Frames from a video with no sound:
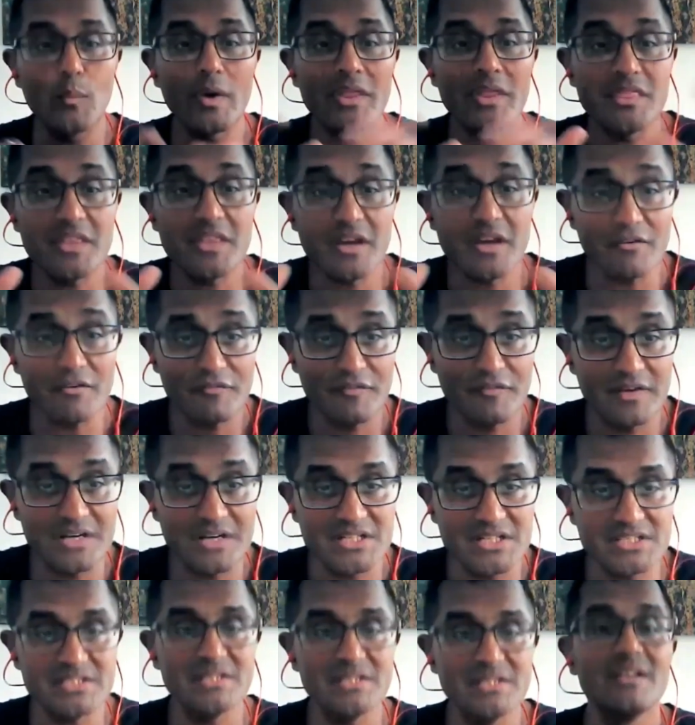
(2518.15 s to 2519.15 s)
And when they're
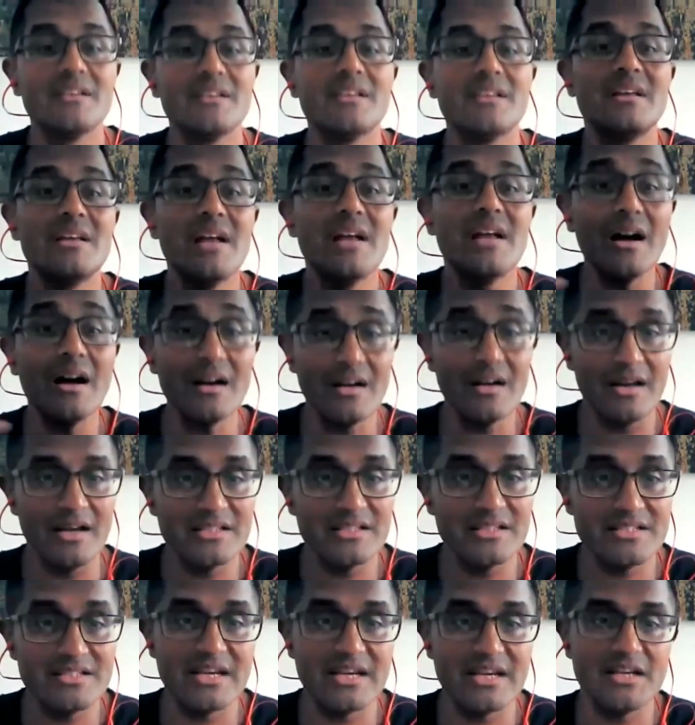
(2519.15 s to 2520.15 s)
finished, the young
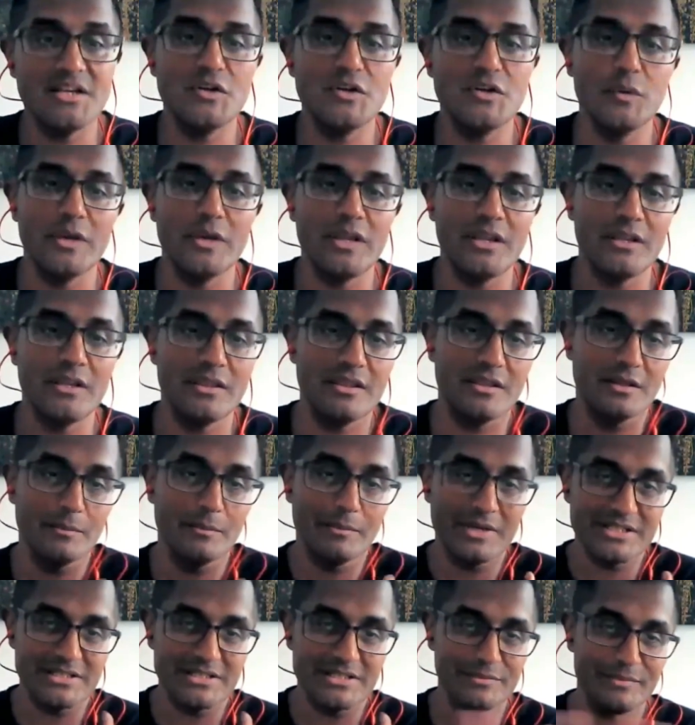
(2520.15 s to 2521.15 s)
lions get to eat
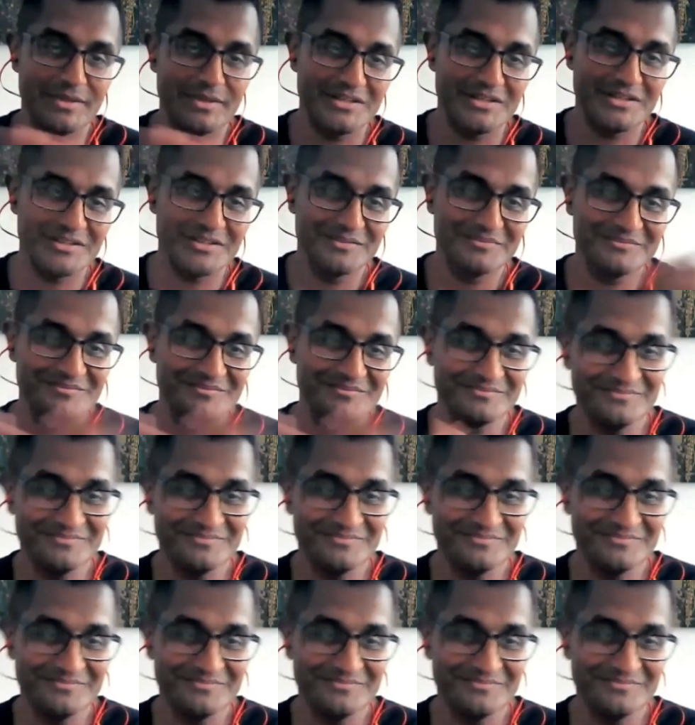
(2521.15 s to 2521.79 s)
the muscle meat.